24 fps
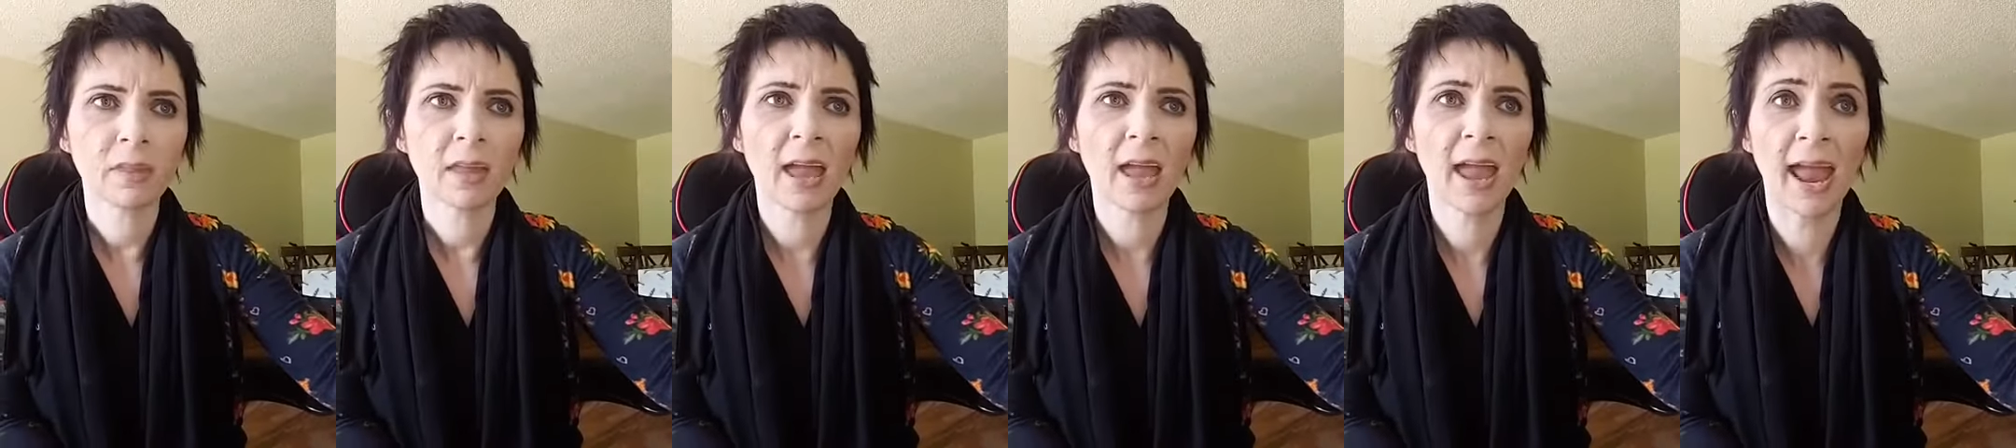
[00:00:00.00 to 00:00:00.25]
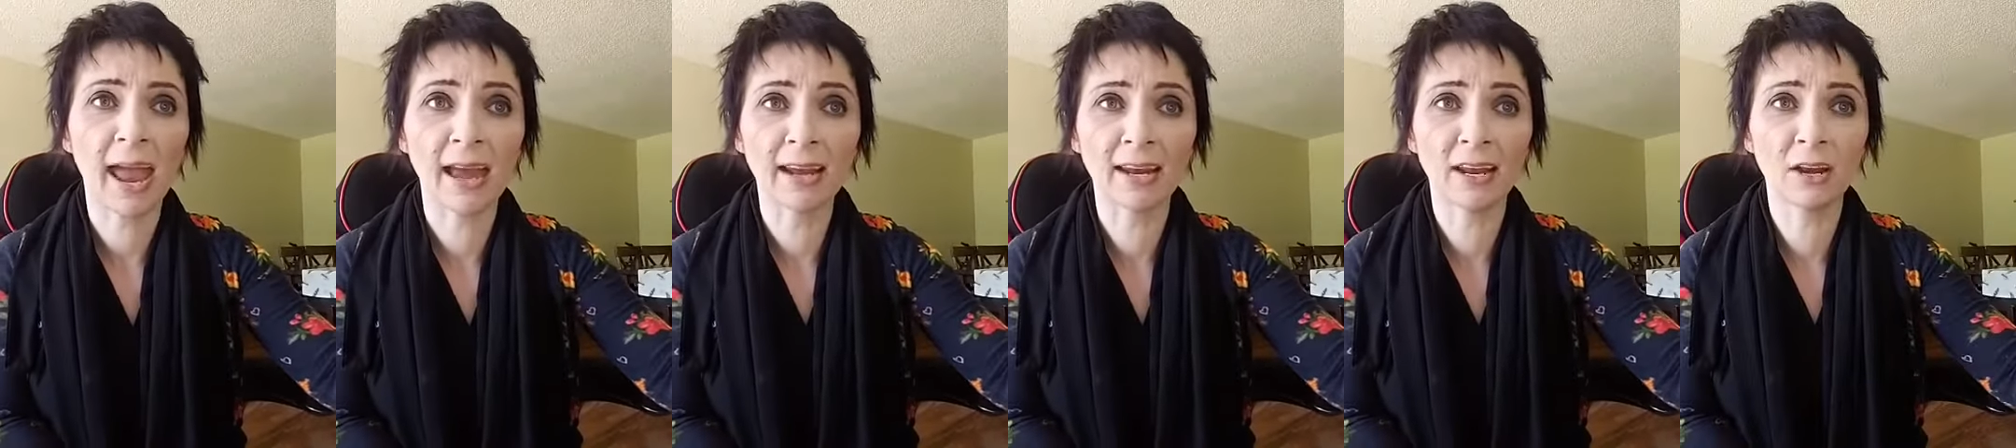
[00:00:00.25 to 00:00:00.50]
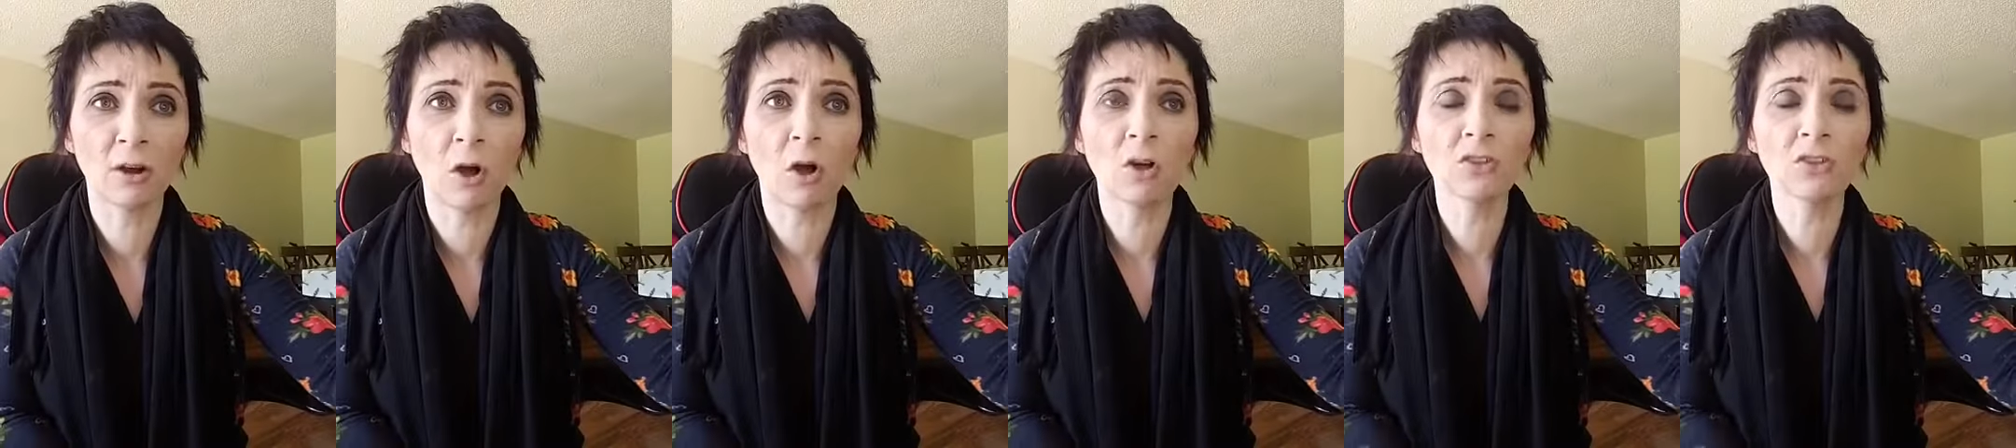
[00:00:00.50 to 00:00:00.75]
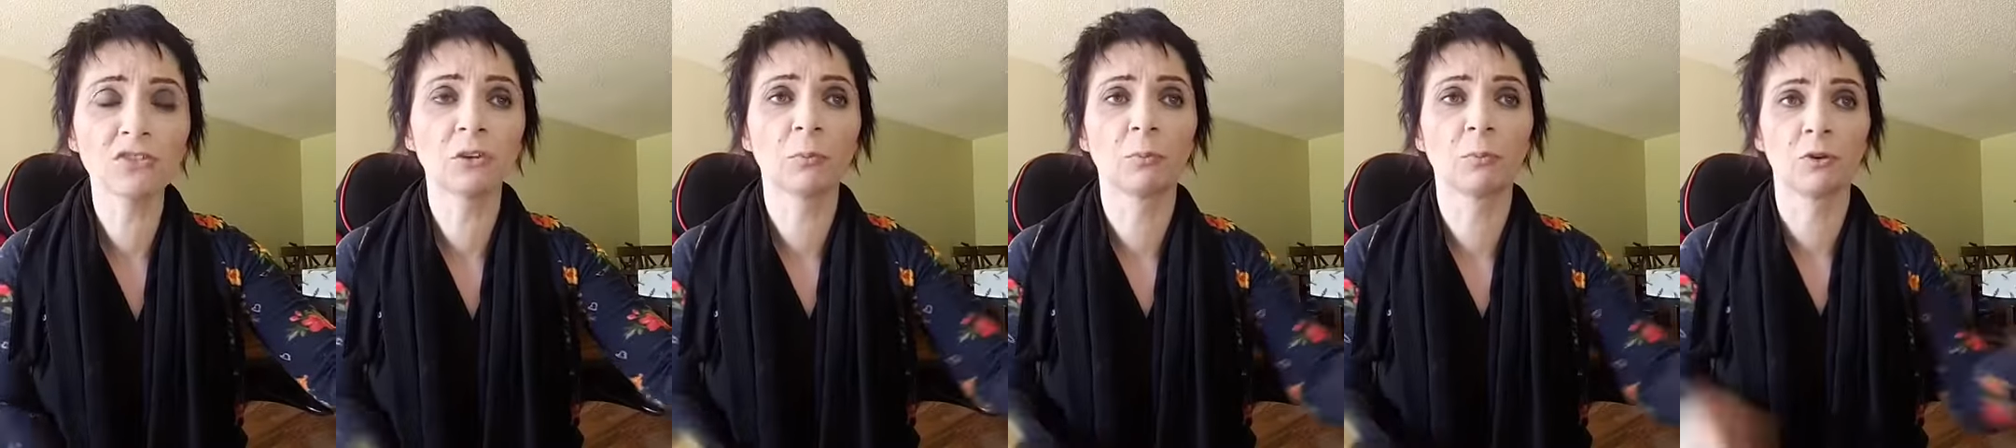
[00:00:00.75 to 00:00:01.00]
And it
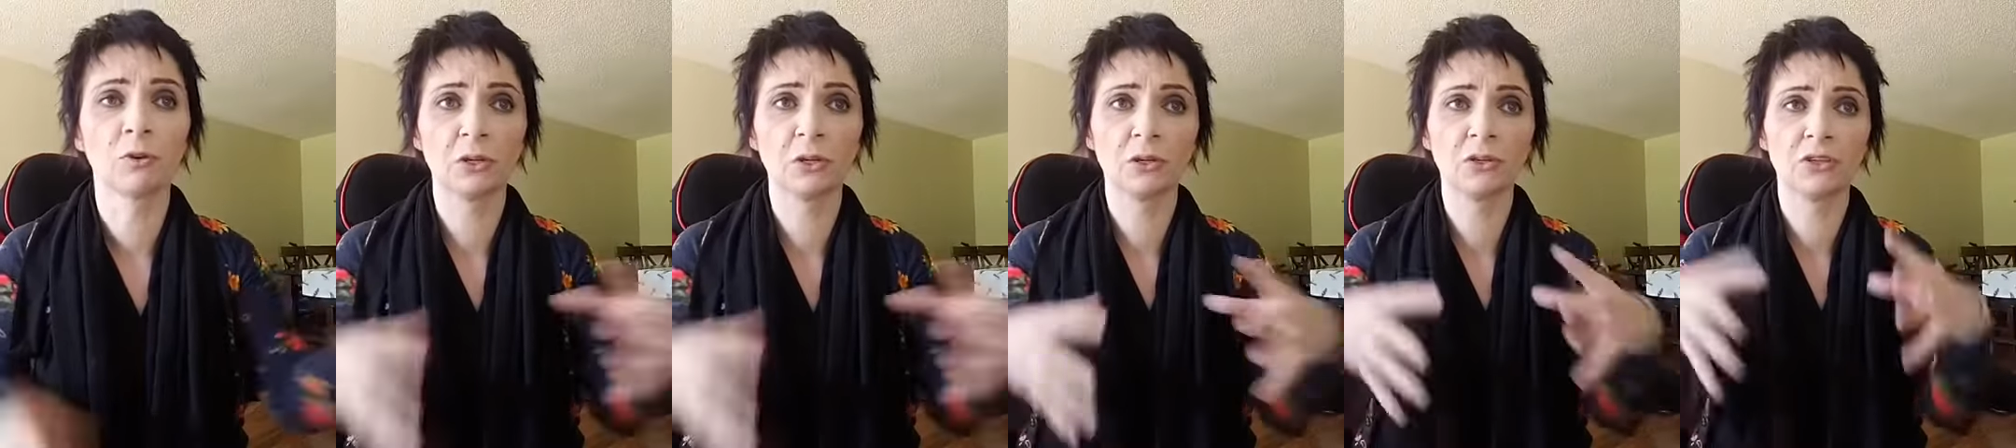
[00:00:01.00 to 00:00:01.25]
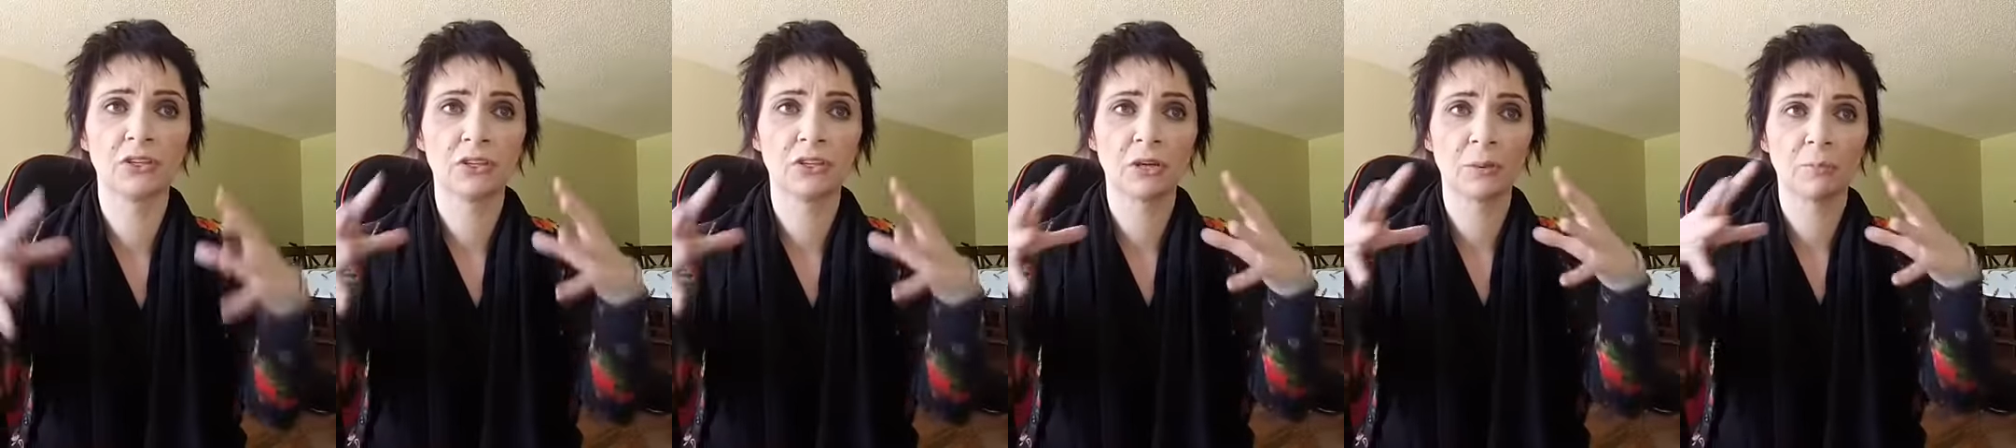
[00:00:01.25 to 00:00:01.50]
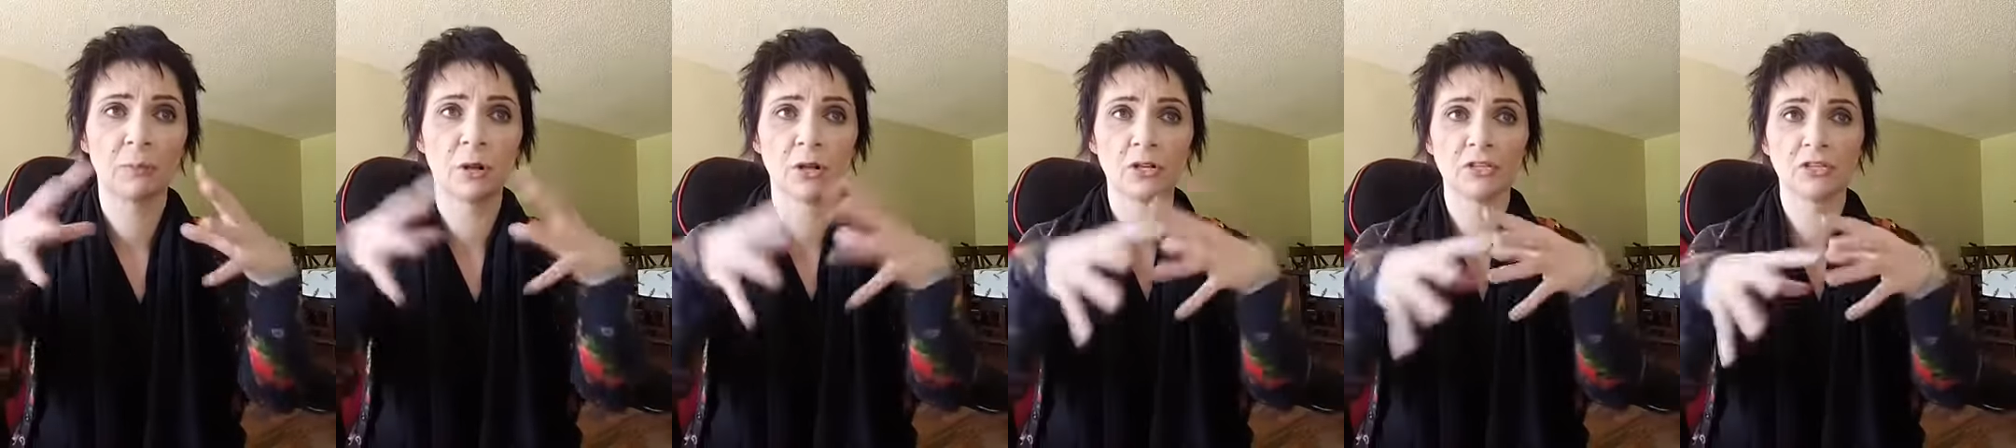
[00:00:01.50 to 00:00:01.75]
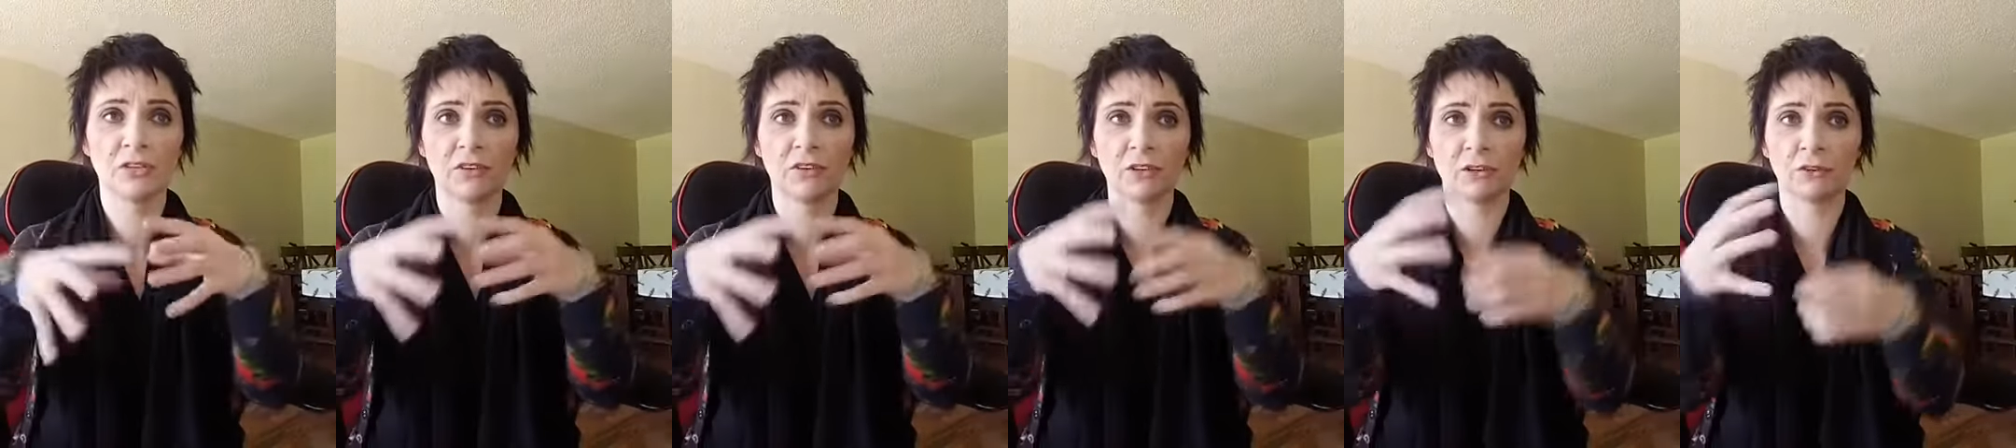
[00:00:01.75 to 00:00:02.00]
also produces a
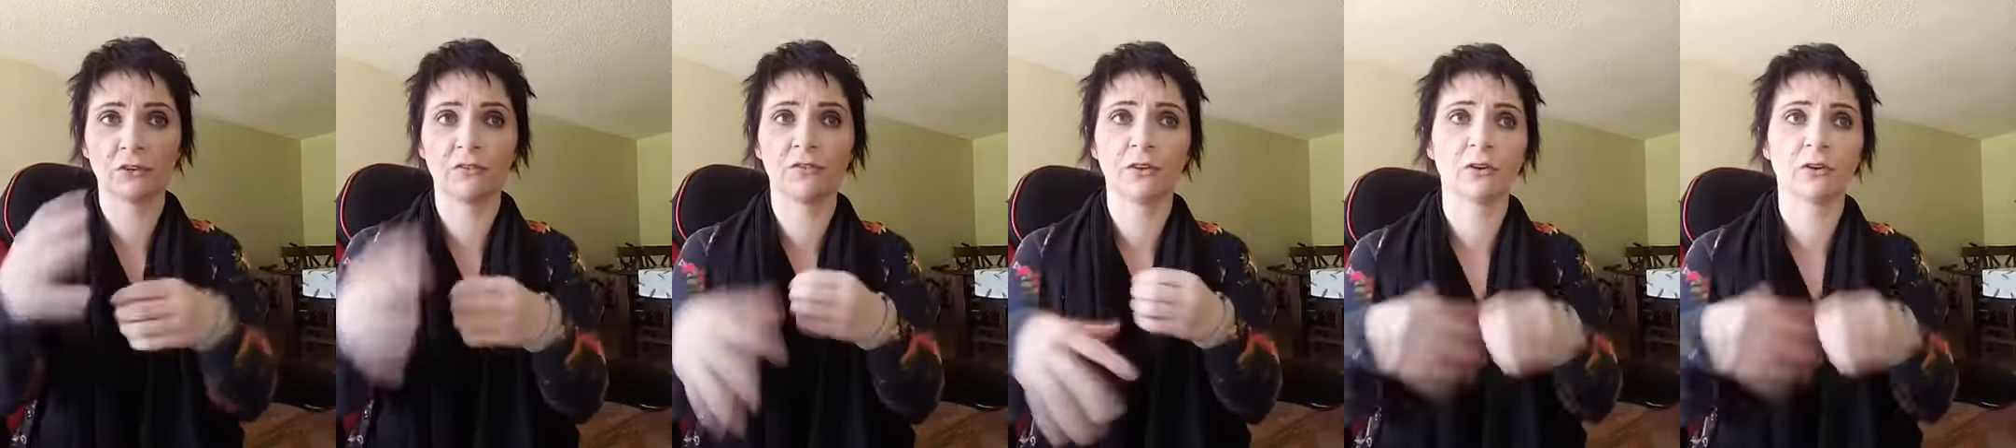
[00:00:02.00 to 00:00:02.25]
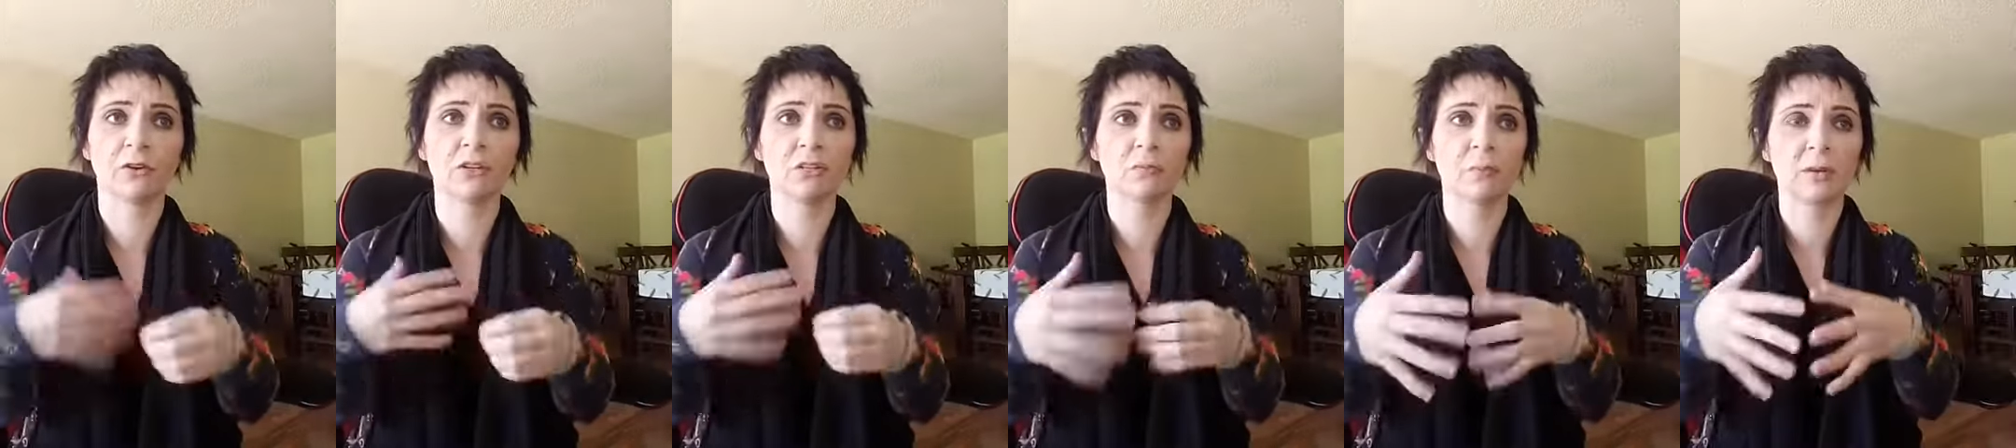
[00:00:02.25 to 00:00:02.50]
pulse of interference